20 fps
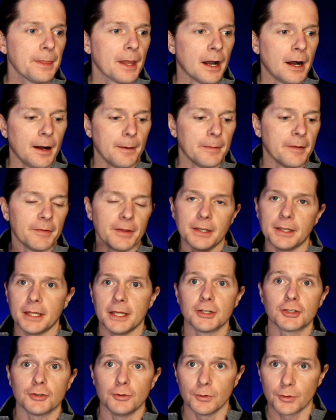And then
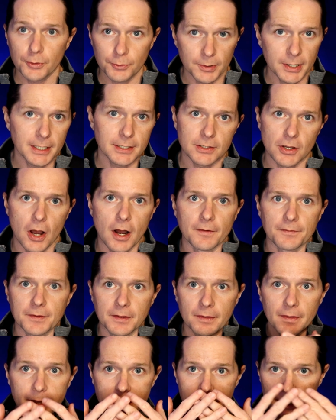issue 3 is
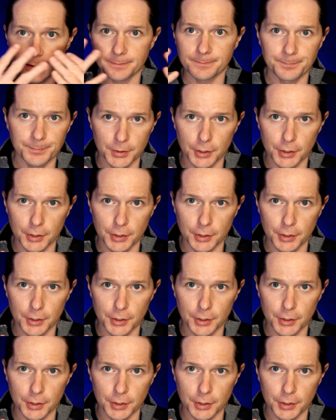often that